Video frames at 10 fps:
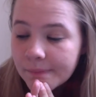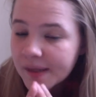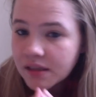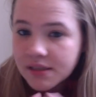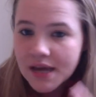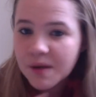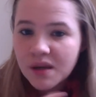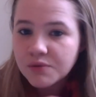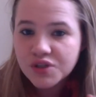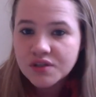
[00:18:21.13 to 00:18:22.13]
the timing,
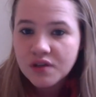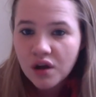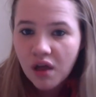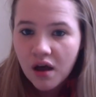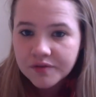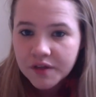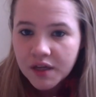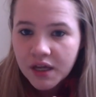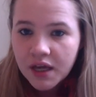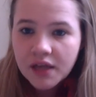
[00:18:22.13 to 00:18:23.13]
it was just all off.
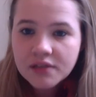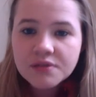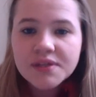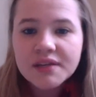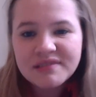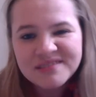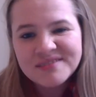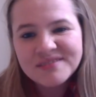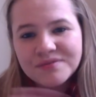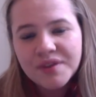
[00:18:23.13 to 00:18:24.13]
And so I was like,
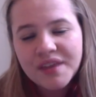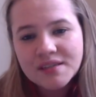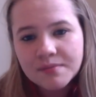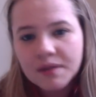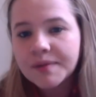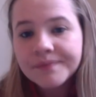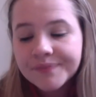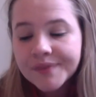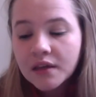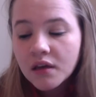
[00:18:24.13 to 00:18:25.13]
well, that's a bummer.
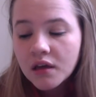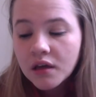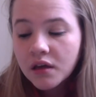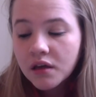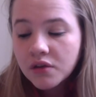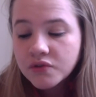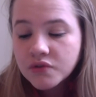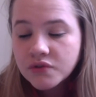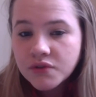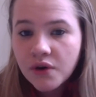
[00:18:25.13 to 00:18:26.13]

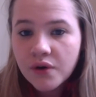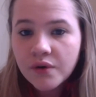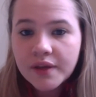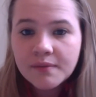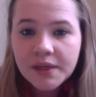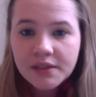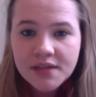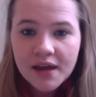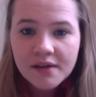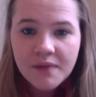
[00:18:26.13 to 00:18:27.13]
So in the
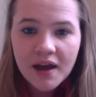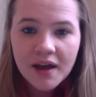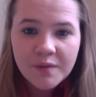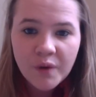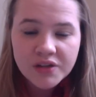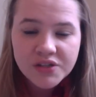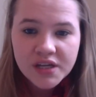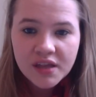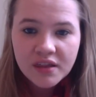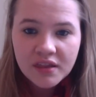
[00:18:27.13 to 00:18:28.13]
meantime, I am
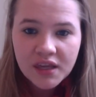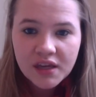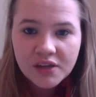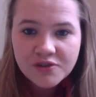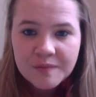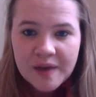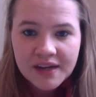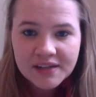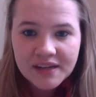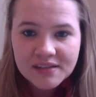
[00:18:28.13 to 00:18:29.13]
watching the Dramatic
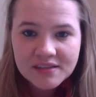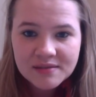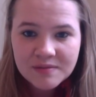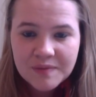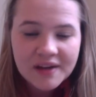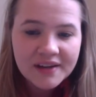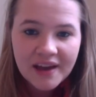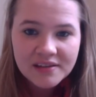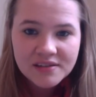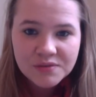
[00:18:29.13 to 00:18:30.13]
Knits
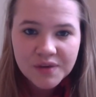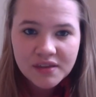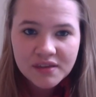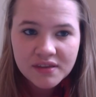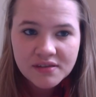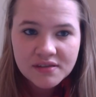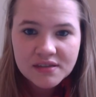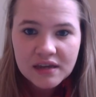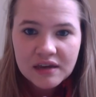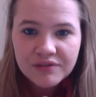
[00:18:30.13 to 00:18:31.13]
podcast with
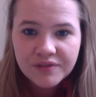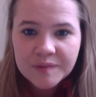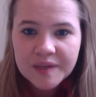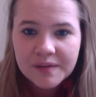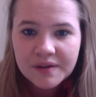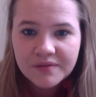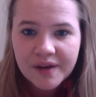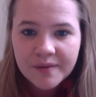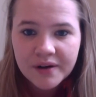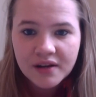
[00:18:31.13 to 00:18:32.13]
Steve from Leading Men
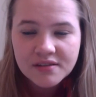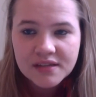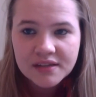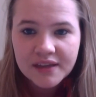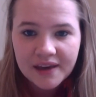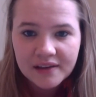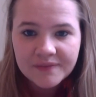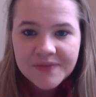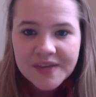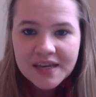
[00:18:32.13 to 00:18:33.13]
Fiber Arts and
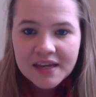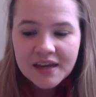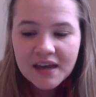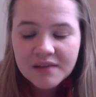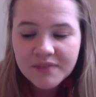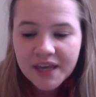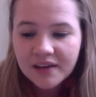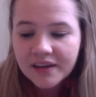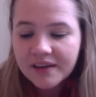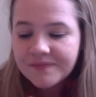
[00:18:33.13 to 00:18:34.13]

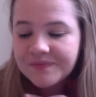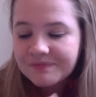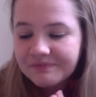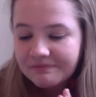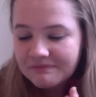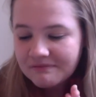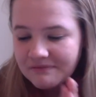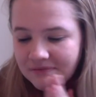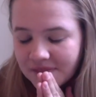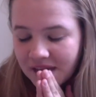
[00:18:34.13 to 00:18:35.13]
Callie.
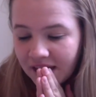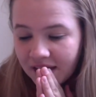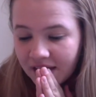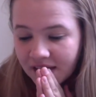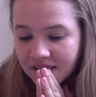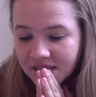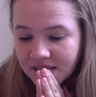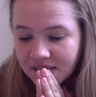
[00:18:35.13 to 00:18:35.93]
And